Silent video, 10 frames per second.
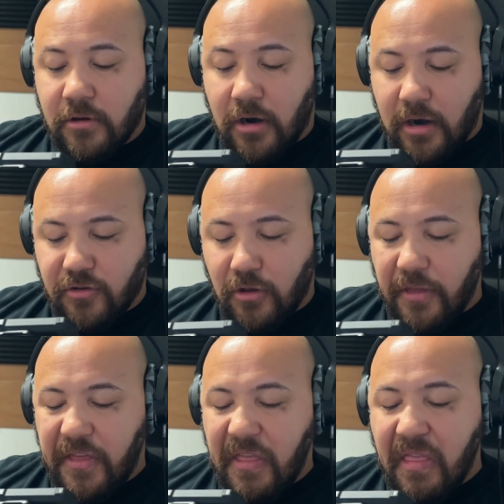All right. So
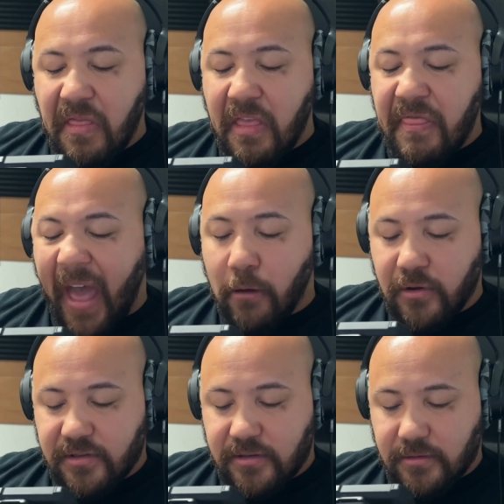that
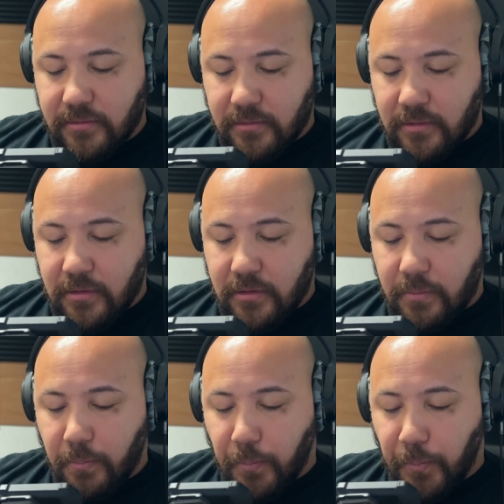was
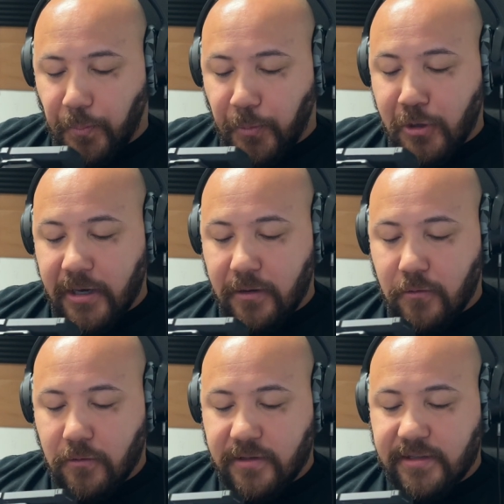pretty
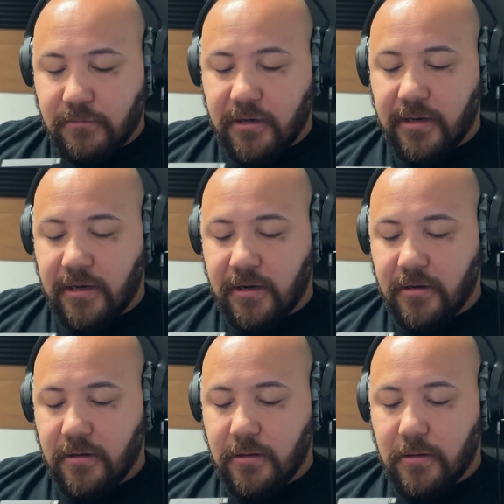cool. Let's see what it did here.